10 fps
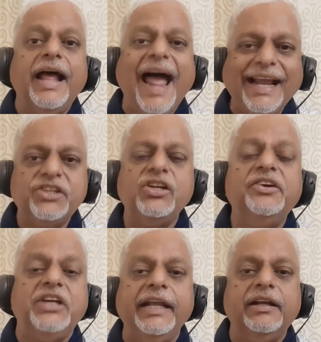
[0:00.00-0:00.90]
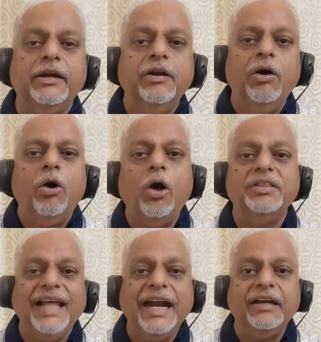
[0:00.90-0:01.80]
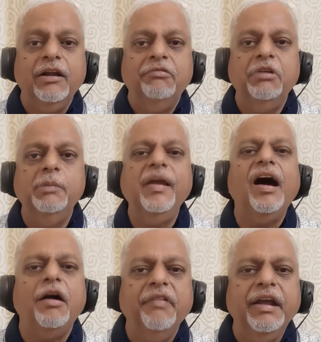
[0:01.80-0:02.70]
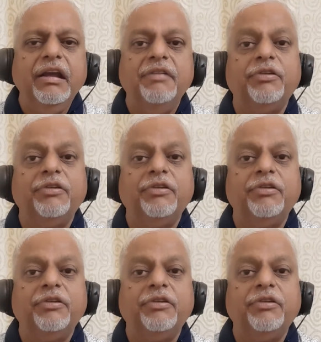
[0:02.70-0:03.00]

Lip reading: action taken on that will be away